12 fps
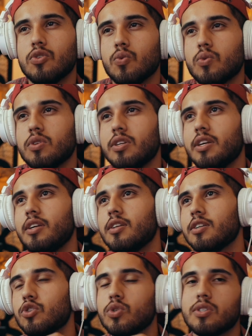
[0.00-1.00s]
You would need
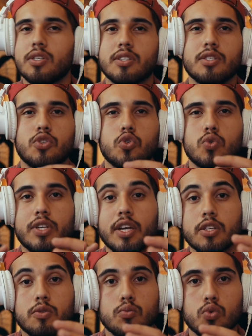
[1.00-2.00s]
a transition to
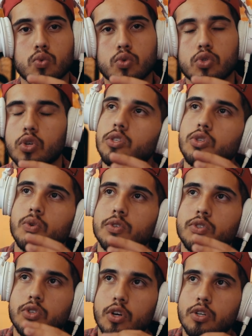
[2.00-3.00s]
change moods. So it
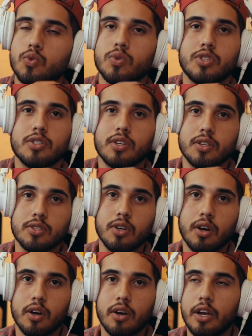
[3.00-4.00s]
starts with just a
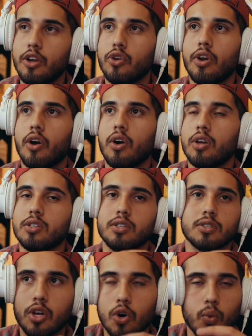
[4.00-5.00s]
guitar, and you're not gonna
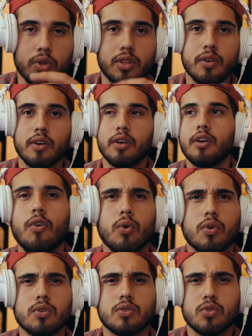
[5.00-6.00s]
just go with the
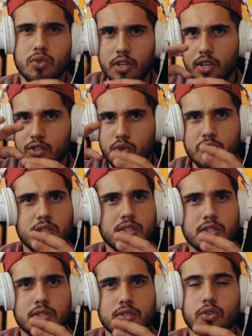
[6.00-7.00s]
vocals. You need a
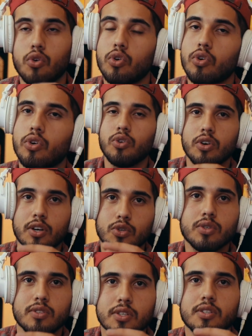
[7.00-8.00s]
transitions, or you know, a
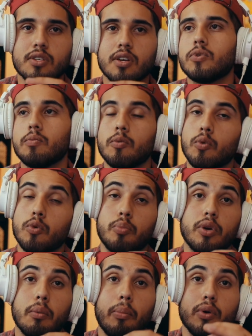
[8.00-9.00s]
transition. Some people would
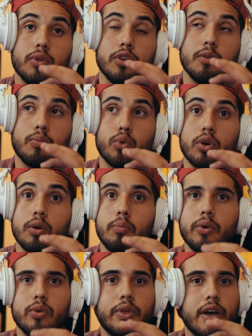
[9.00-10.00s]
put a build-up or a
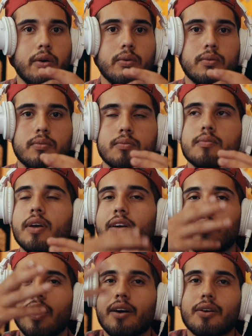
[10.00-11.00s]
build-down,
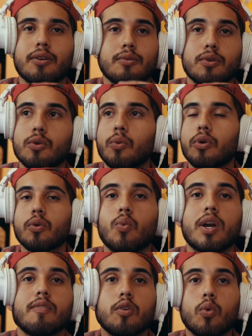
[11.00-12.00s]
and that could work.
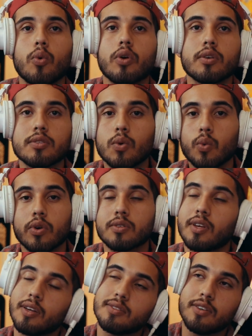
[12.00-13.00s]
Whatever works, it works.
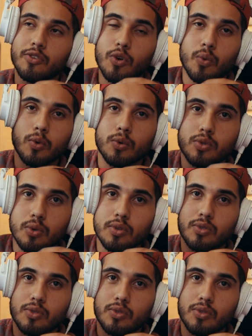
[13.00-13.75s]
Like I said, no rules, only